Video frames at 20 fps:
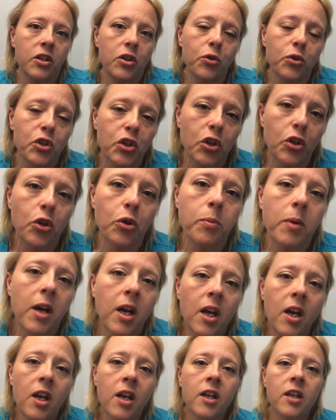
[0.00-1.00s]
YouTube
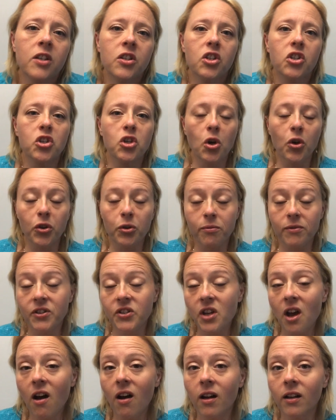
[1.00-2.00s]
to show the
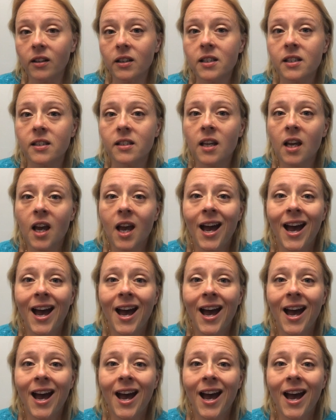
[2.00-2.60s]
results,